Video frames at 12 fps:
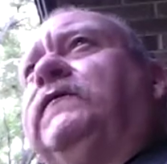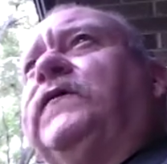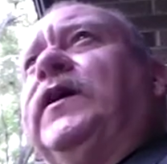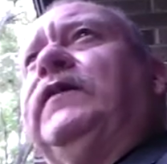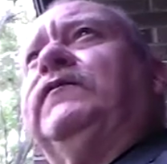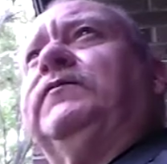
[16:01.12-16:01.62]

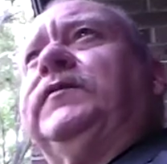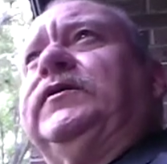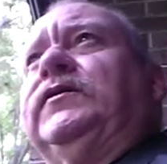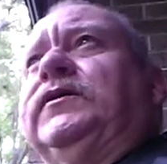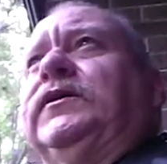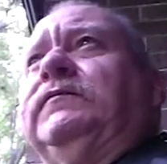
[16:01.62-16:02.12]
five, we'll be
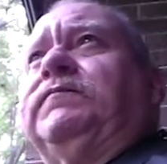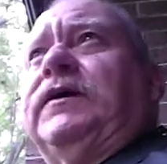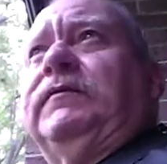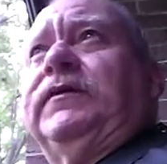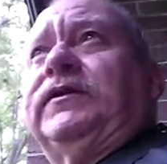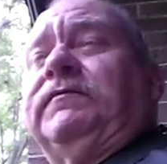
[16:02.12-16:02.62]
looking
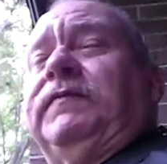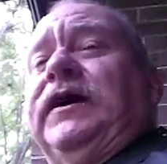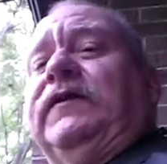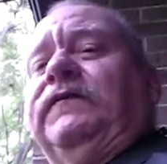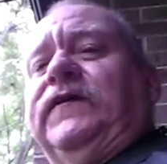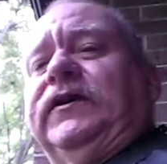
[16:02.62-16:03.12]
probably at the
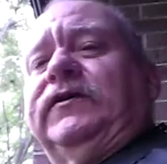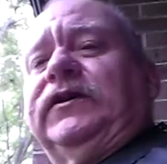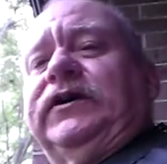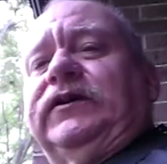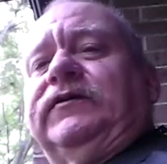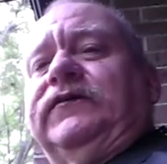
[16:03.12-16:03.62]
Pathfinder
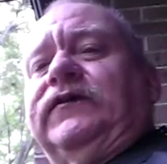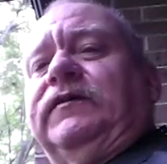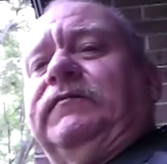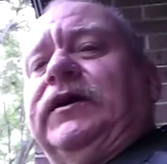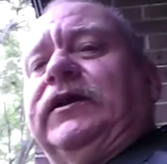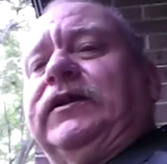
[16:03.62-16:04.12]
kit or
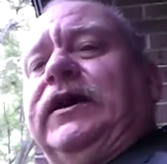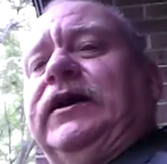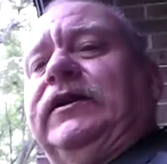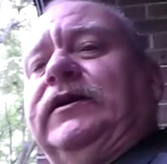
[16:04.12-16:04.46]
something like that.